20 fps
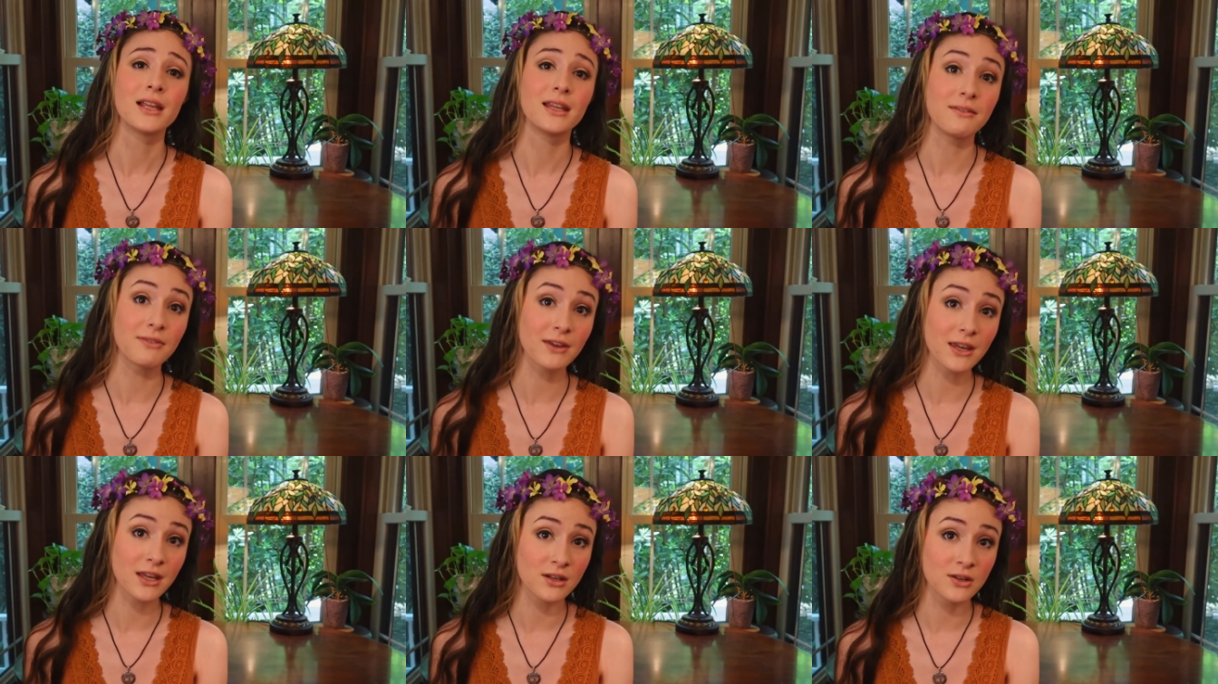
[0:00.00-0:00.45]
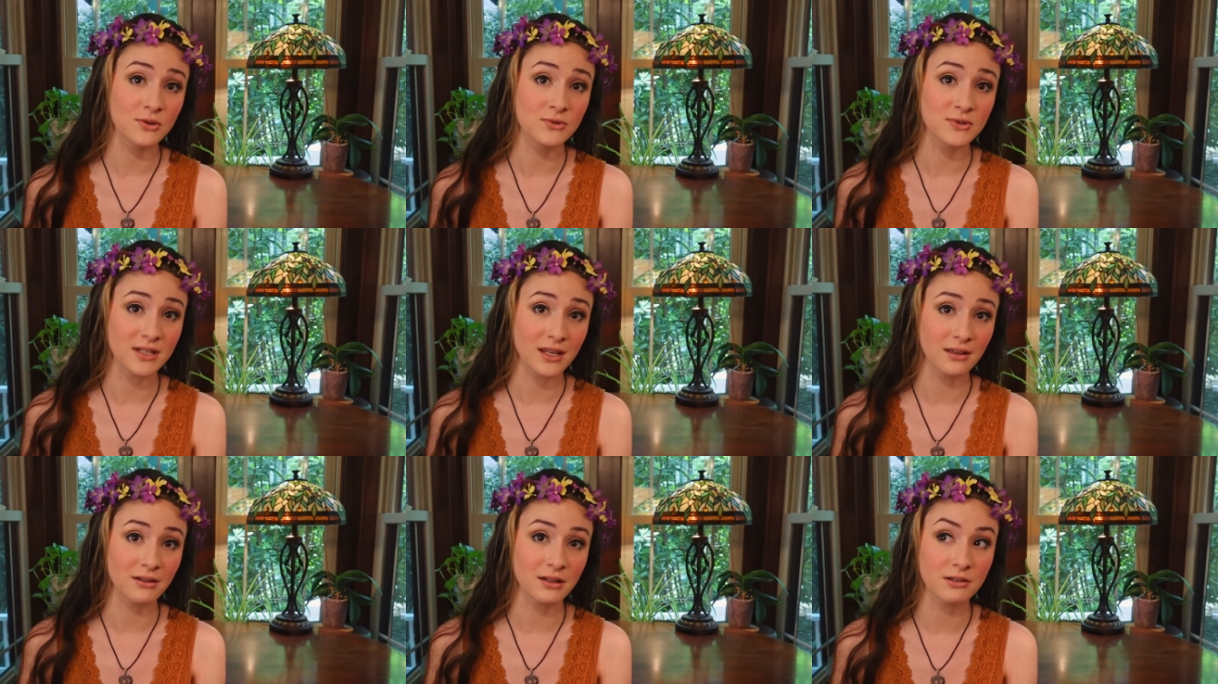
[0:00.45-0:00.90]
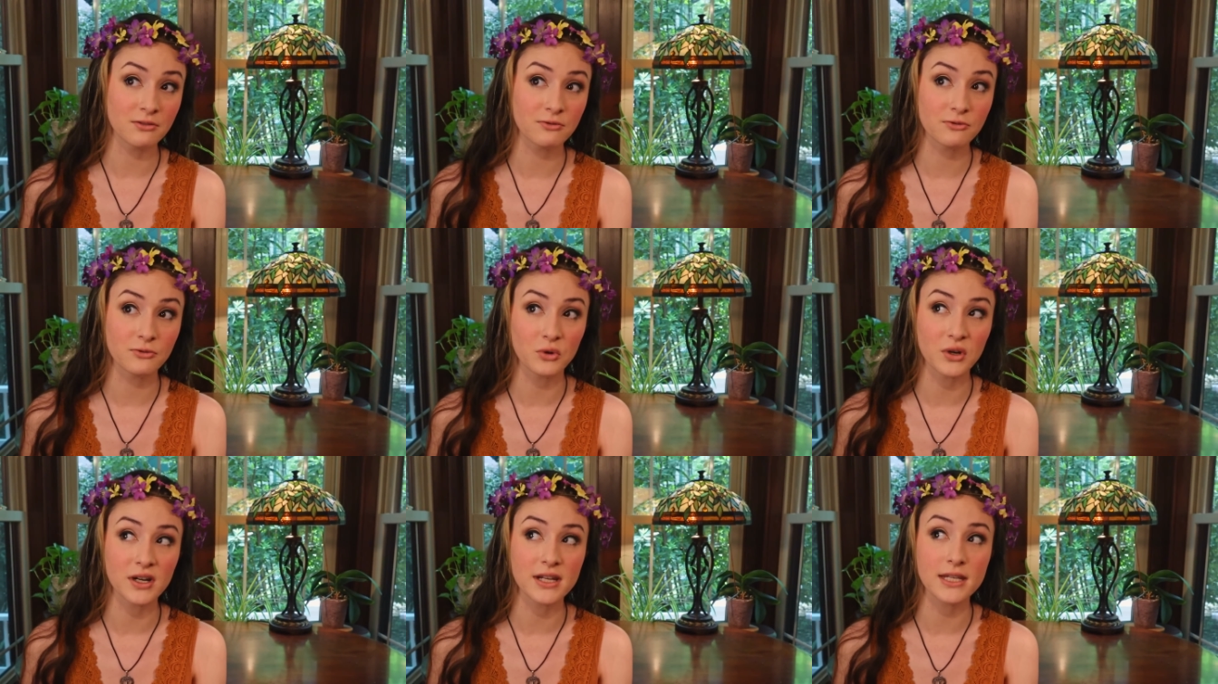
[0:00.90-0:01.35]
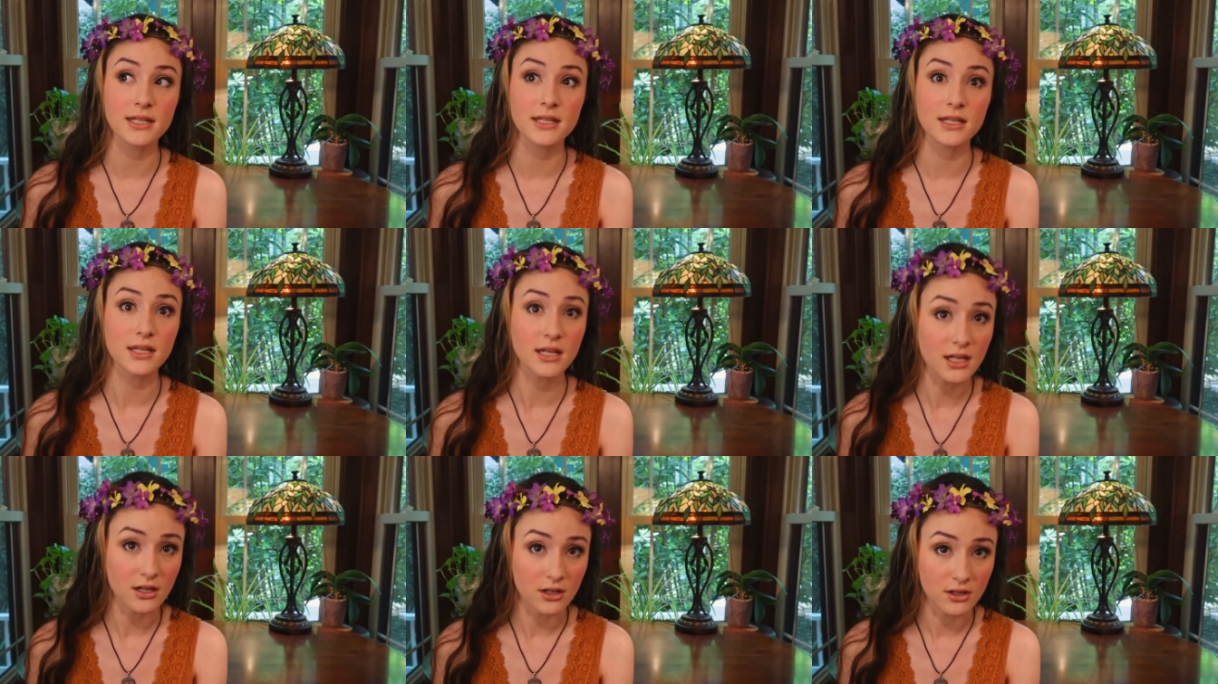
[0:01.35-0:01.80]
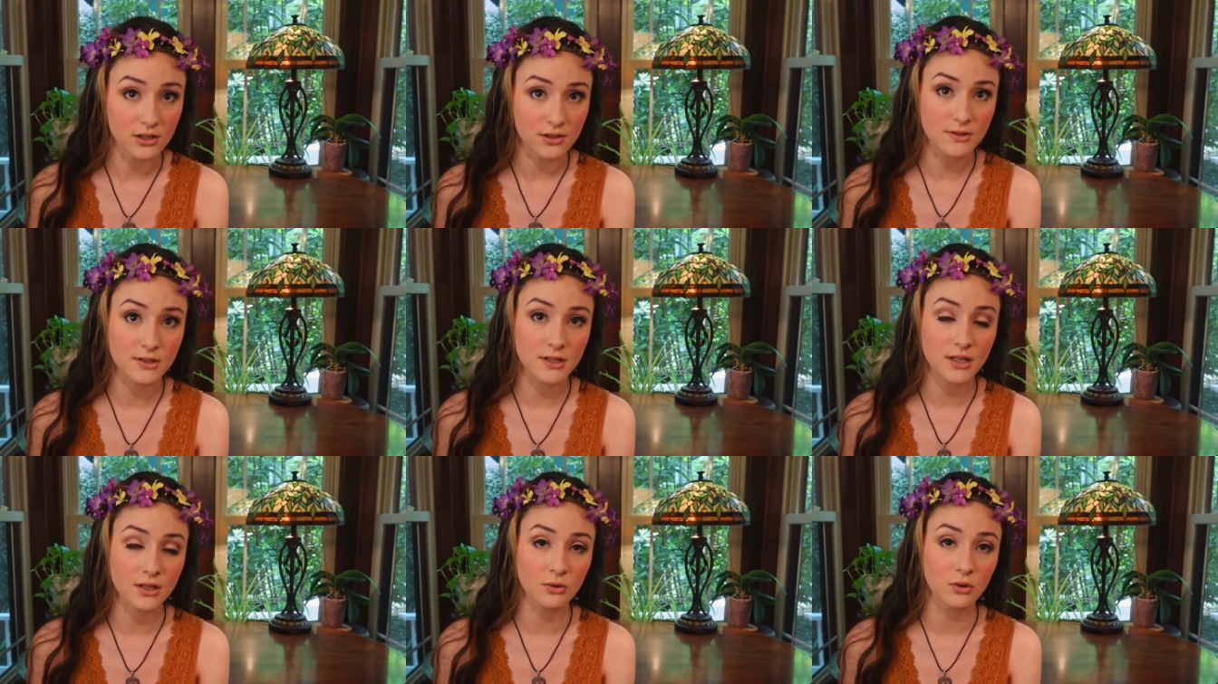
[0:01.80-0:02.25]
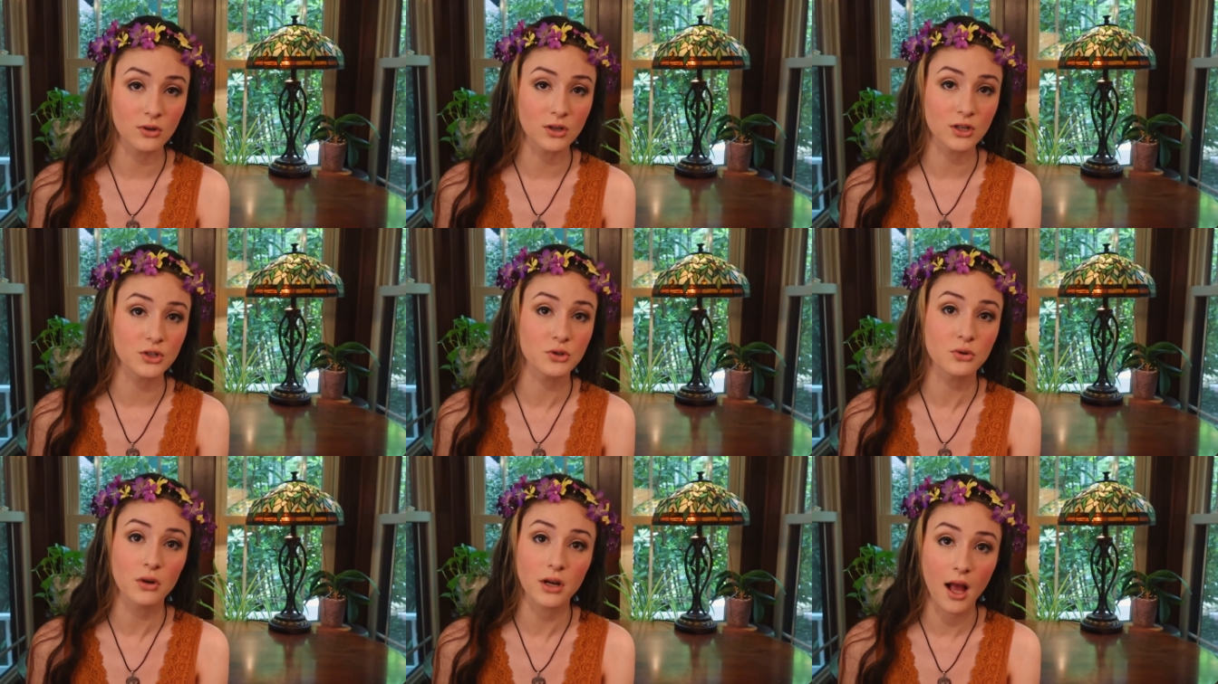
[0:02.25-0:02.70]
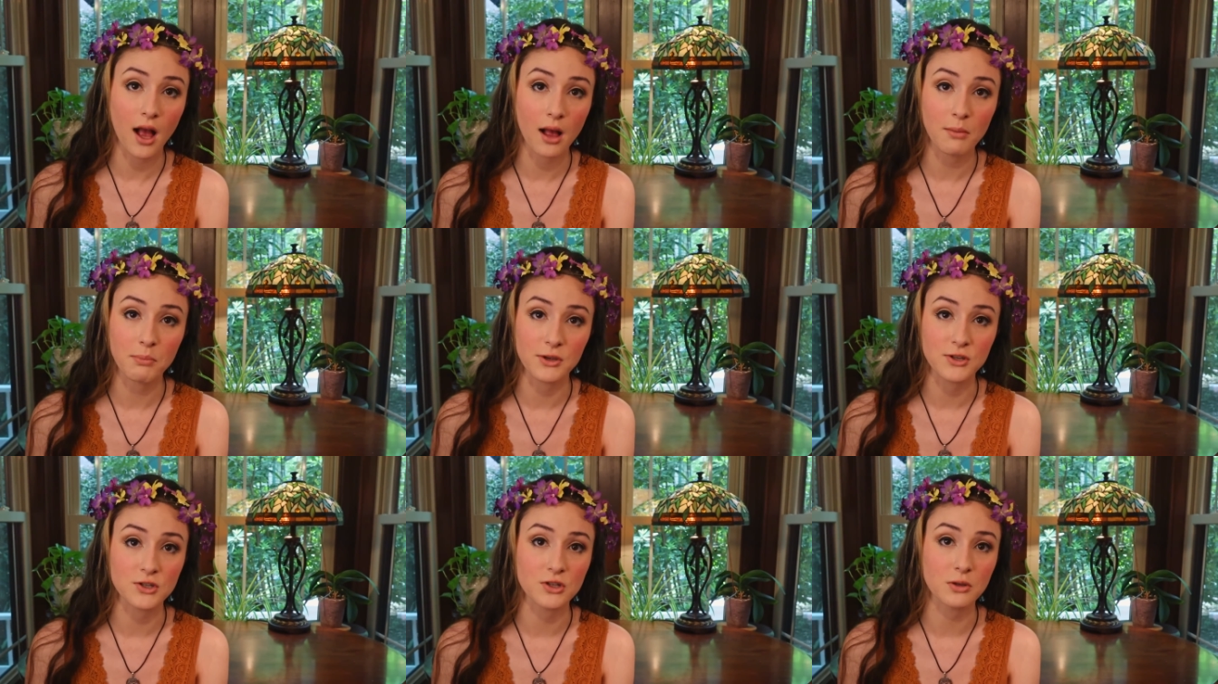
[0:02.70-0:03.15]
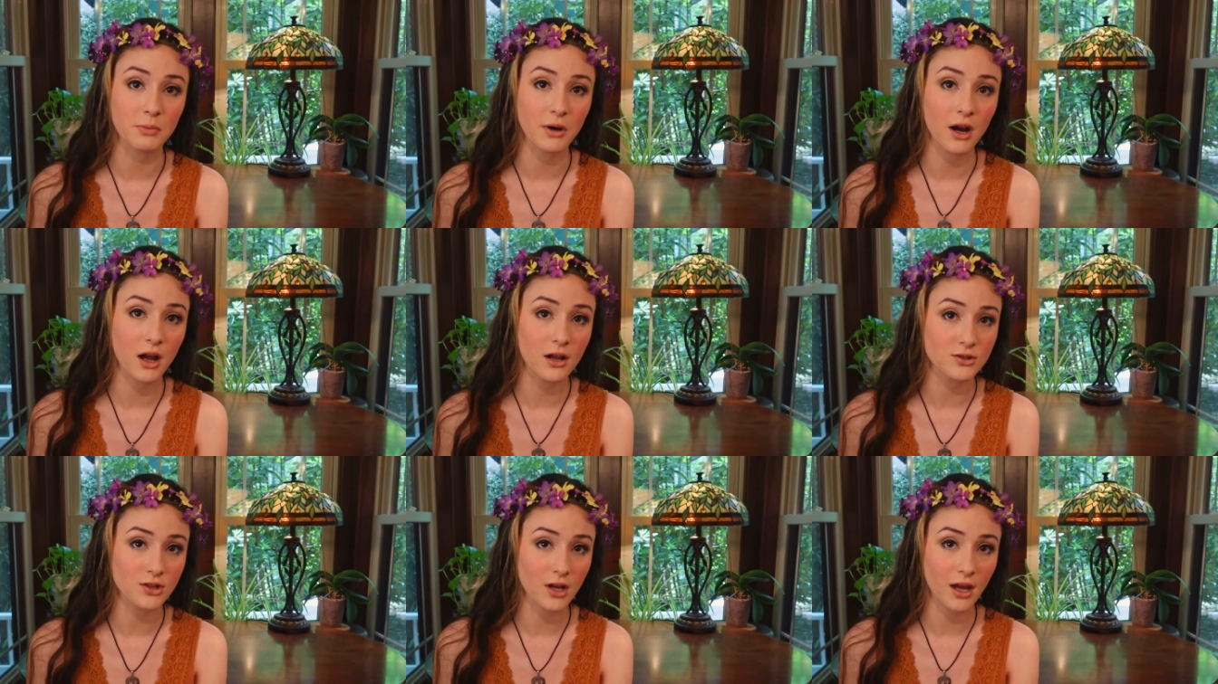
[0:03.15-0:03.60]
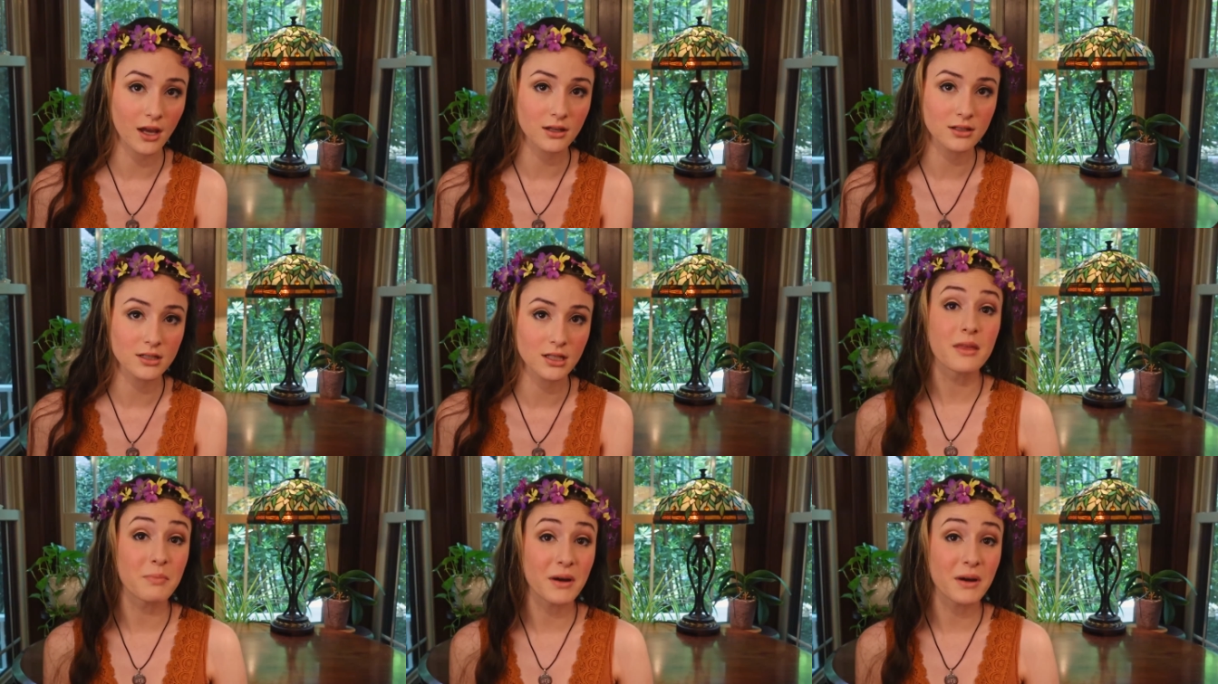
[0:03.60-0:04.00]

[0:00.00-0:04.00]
living in New Zealand for years in order to accomplish the project.